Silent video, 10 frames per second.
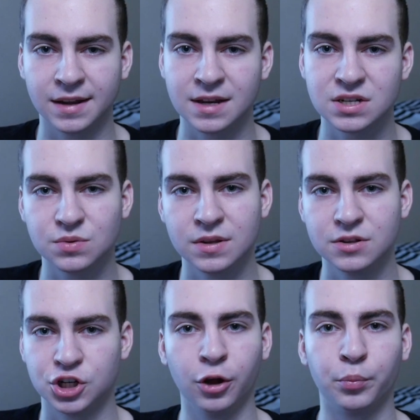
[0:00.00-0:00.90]
getting into
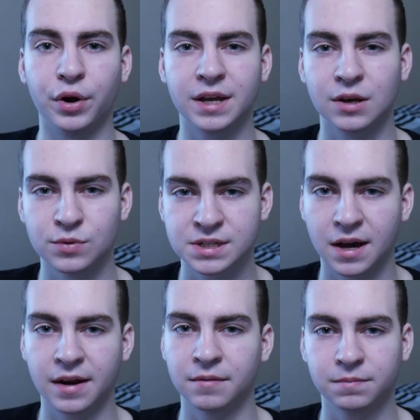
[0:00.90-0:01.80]
it, jailbreaking was
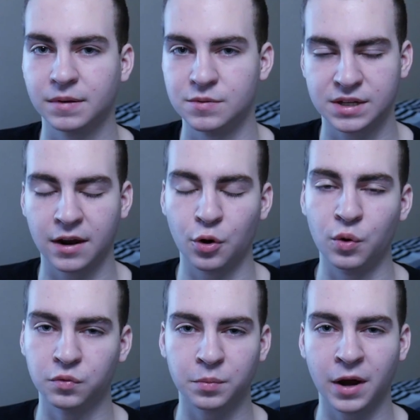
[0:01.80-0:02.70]
kind of
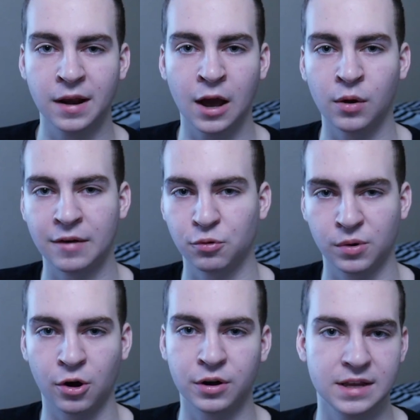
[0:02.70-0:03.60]
over by now.
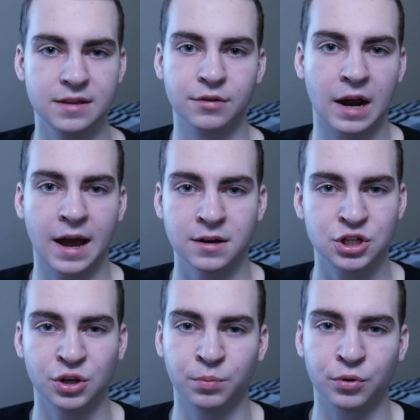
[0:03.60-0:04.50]
Everyone already either had a
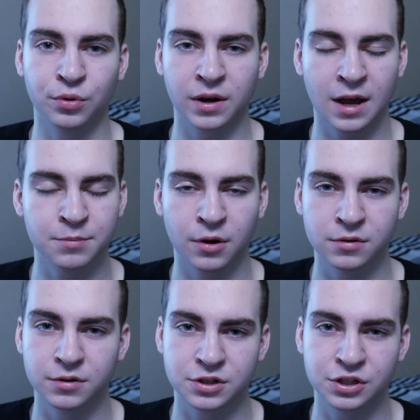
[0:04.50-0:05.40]
jailbroken
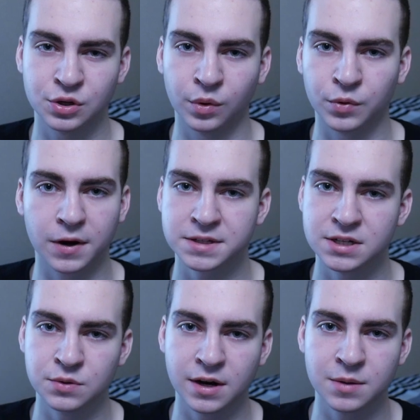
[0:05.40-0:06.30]
iPod or just no one wanted to
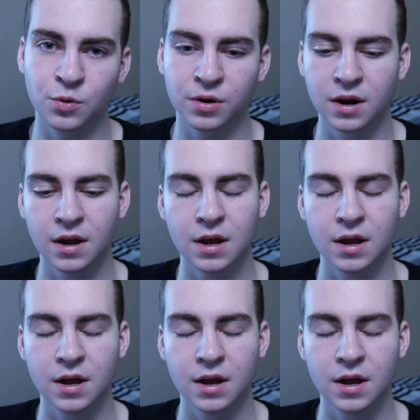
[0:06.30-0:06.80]
do it anymore.